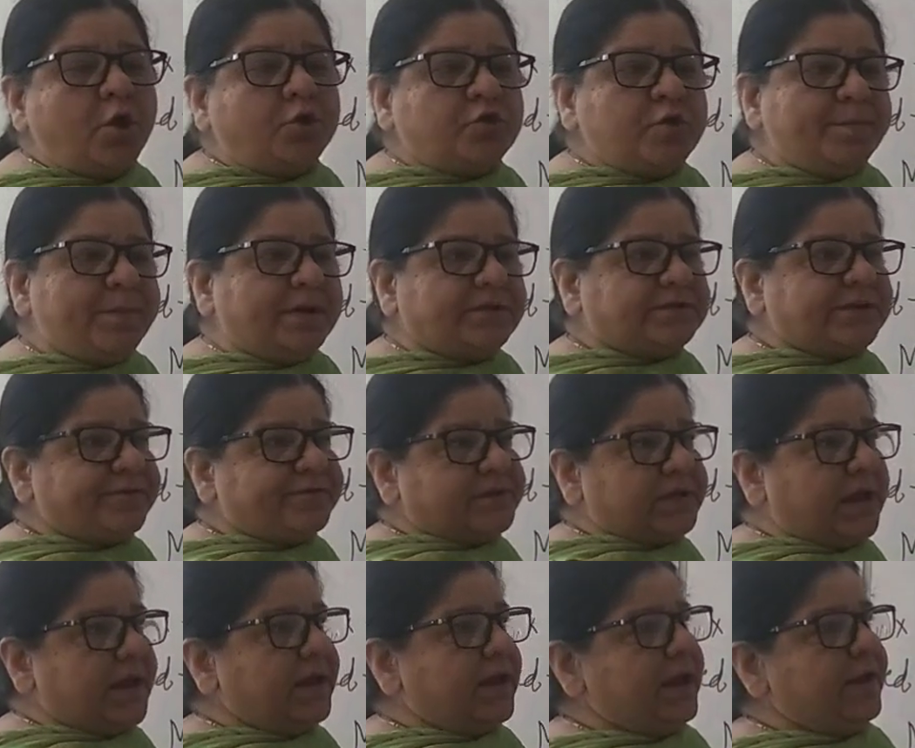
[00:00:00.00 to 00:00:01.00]
You must have
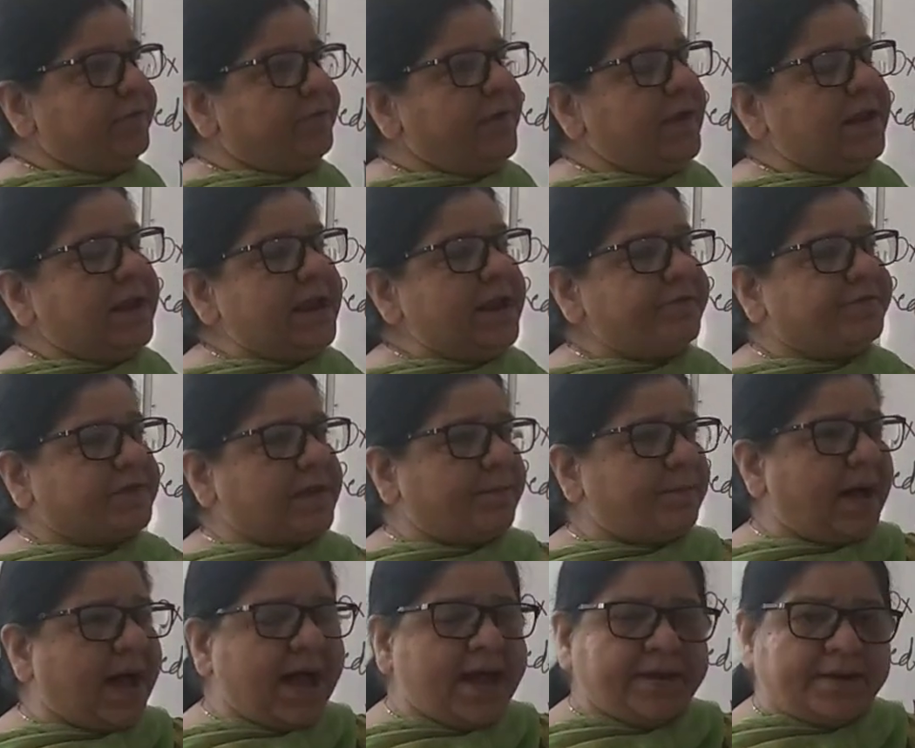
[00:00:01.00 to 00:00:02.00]
seen, if we leave
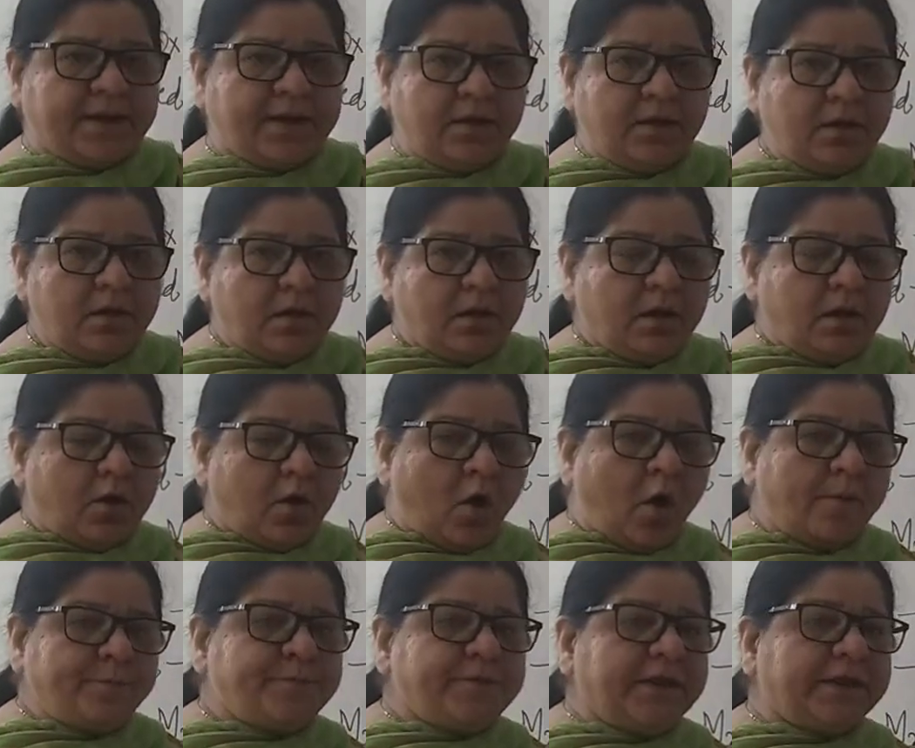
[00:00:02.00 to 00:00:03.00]
some iron
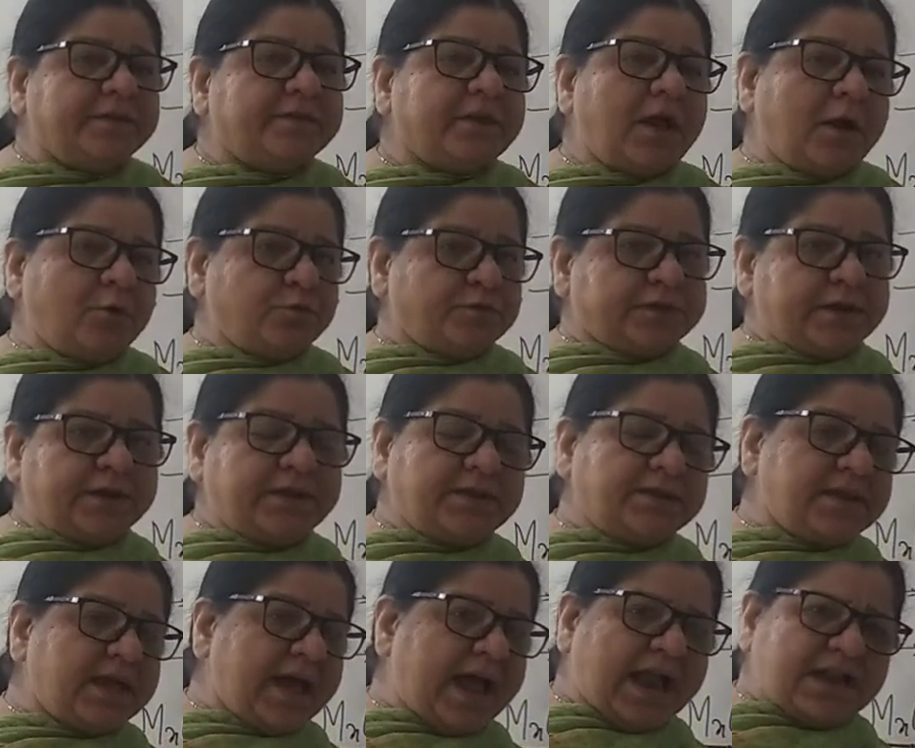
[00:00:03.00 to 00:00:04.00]
objects outside
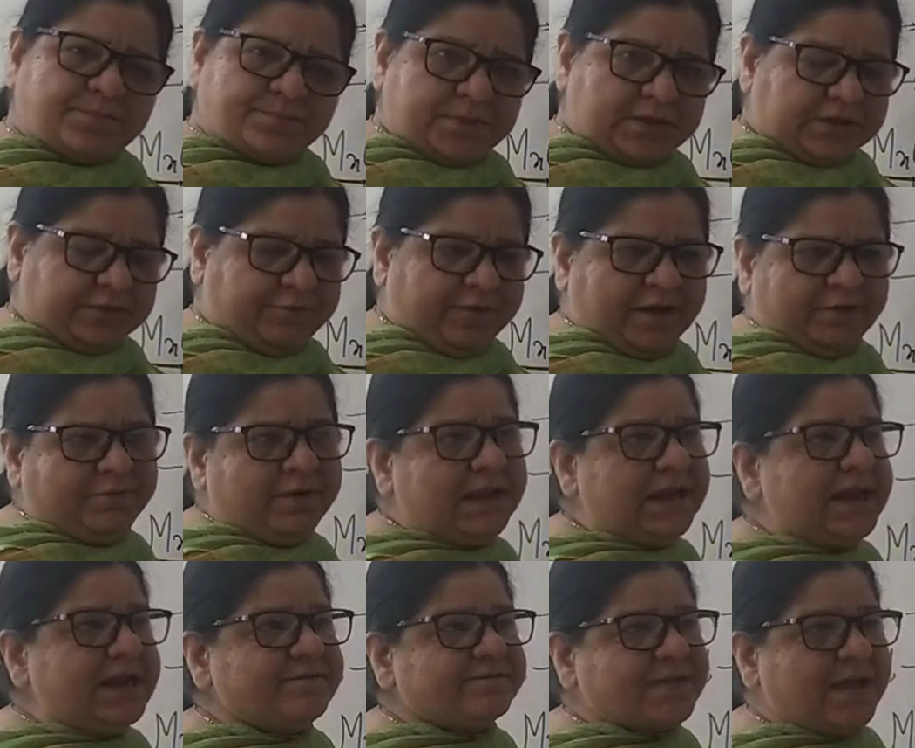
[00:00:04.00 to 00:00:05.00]
in the atmosphere, we
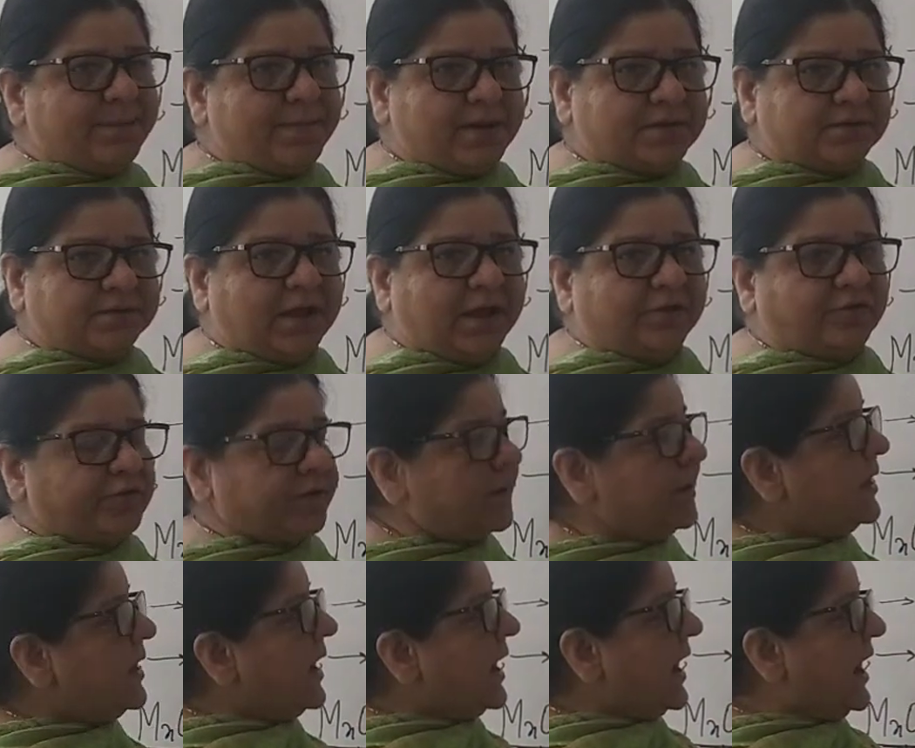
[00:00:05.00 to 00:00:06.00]
leave them as such.
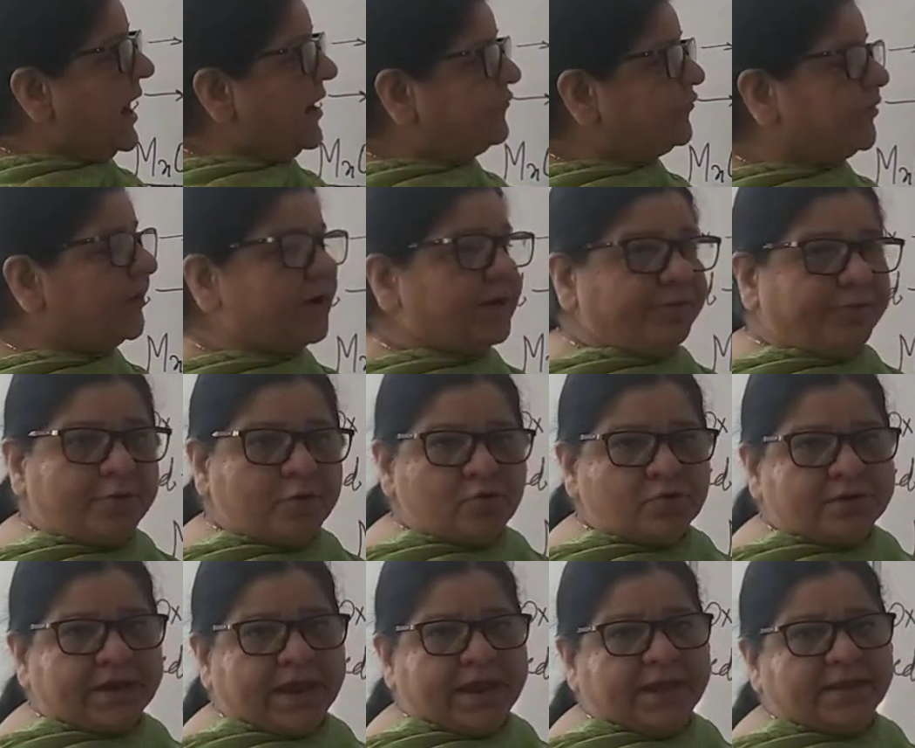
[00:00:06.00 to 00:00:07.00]
After a
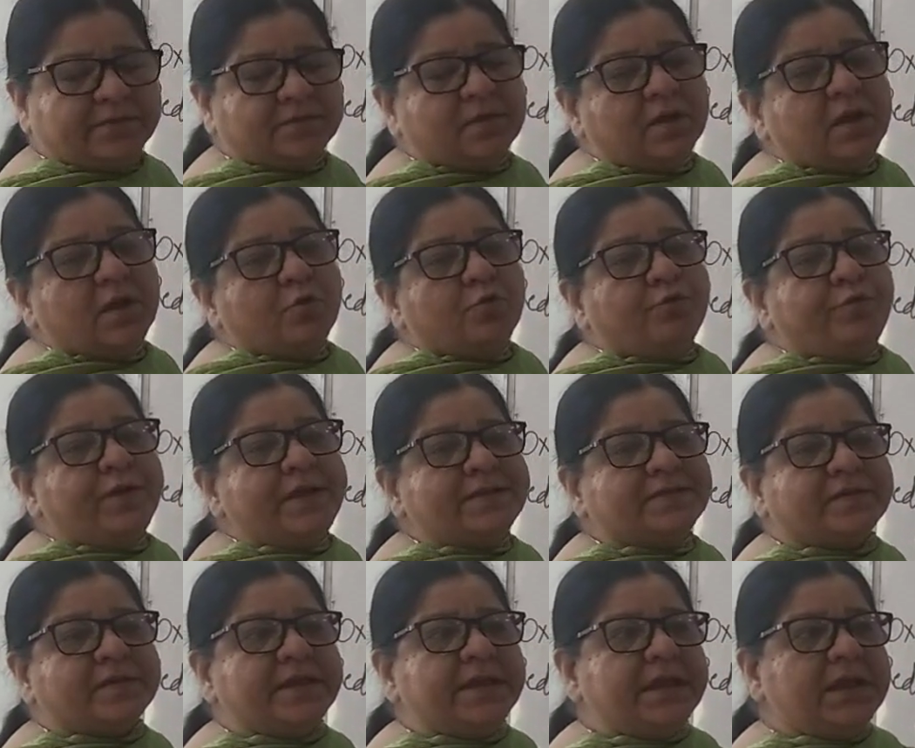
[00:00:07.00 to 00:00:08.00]
few days, we
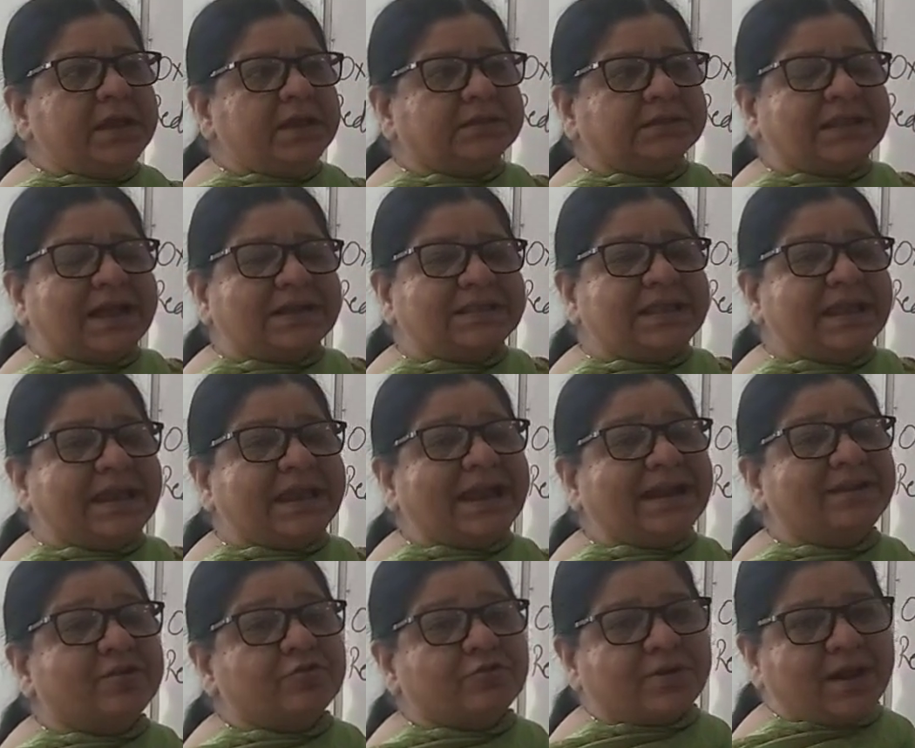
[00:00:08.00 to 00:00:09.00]
see that they
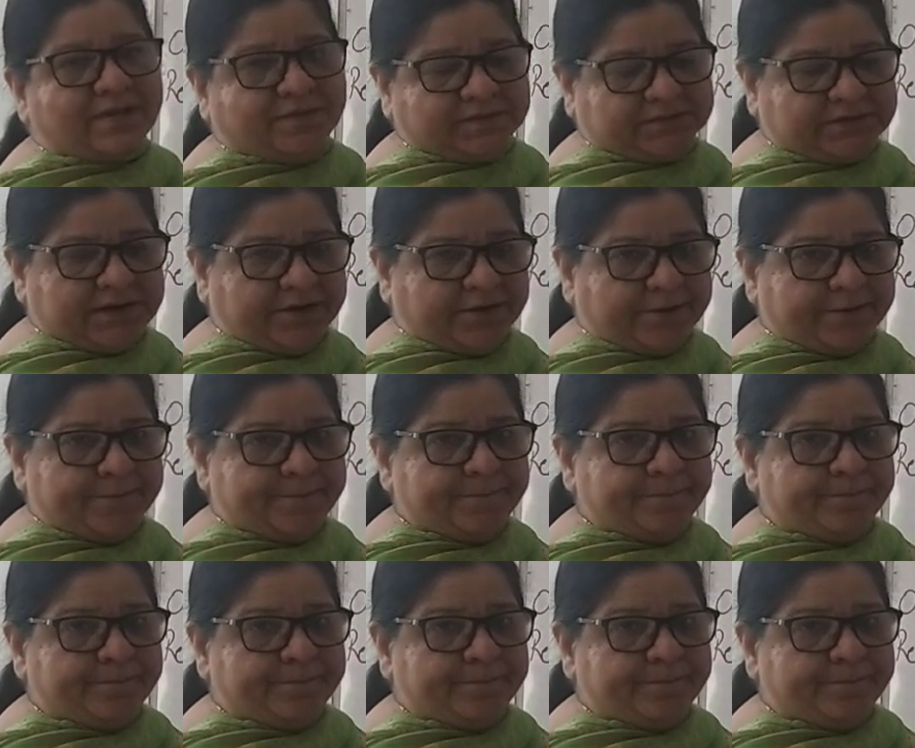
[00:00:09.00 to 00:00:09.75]
get rusted.